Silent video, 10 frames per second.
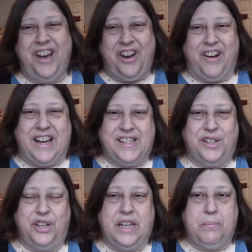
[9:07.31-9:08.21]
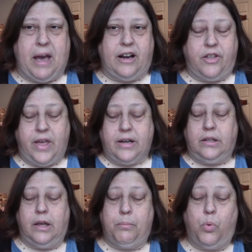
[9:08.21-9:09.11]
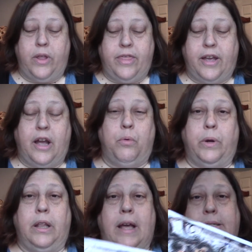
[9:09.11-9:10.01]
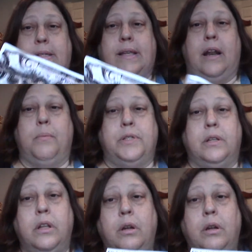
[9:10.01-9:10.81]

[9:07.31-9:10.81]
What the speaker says: All right, so looking back on that clip, one thing I realized is that I was a